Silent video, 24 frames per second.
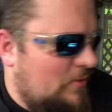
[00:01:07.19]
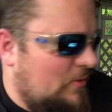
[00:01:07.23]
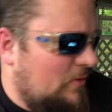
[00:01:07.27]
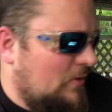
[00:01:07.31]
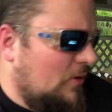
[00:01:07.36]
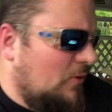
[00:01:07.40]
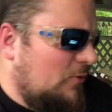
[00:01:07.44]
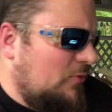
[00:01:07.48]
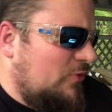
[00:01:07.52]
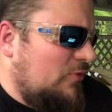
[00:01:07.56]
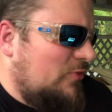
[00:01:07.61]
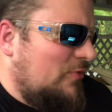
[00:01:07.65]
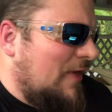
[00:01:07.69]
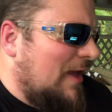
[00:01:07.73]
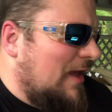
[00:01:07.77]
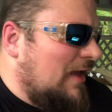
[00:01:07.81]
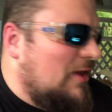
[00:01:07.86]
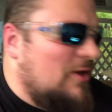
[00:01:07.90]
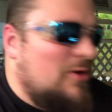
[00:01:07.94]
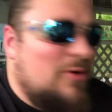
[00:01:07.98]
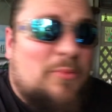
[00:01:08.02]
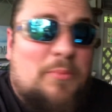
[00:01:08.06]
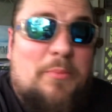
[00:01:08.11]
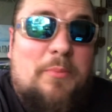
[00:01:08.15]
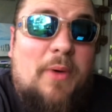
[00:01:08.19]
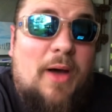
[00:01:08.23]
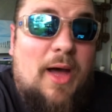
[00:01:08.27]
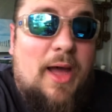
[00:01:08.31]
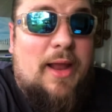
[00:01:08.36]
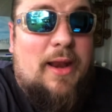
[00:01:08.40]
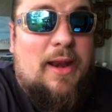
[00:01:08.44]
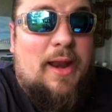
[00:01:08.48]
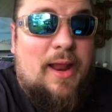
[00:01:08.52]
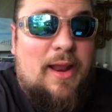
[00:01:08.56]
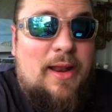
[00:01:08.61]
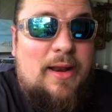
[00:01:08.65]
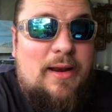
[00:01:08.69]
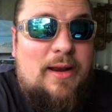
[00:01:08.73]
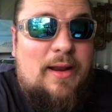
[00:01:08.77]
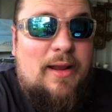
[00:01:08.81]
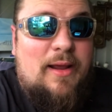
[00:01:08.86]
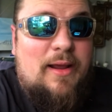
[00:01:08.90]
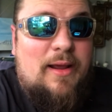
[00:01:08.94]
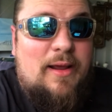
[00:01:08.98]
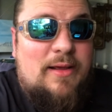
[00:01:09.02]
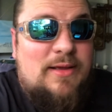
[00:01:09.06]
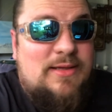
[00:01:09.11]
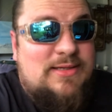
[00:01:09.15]
No thank you. But
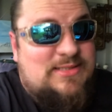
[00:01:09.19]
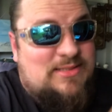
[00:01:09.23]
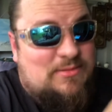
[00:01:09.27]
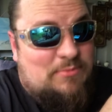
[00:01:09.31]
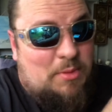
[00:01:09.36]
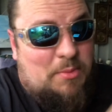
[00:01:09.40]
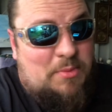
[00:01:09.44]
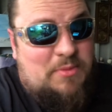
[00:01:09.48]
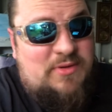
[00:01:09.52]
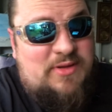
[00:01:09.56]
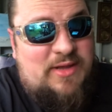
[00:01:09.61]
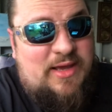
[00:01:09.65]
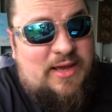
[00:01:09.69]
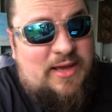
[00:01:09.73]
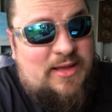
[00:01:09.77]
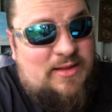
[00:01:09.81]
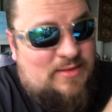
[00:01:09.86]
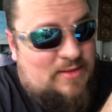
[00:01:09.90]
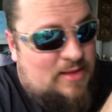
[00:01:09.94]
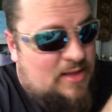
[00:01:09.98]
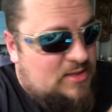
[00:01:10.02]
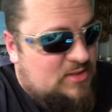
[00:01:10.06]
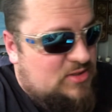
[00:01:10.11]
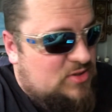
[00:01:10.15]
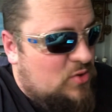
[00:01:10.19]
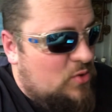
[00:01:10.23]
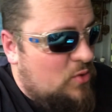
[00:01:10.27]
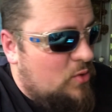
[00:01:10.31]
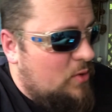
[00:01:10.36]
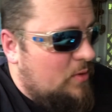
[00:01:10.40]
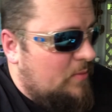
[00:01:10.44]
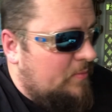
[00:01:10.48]
some people dig it, and that's cool.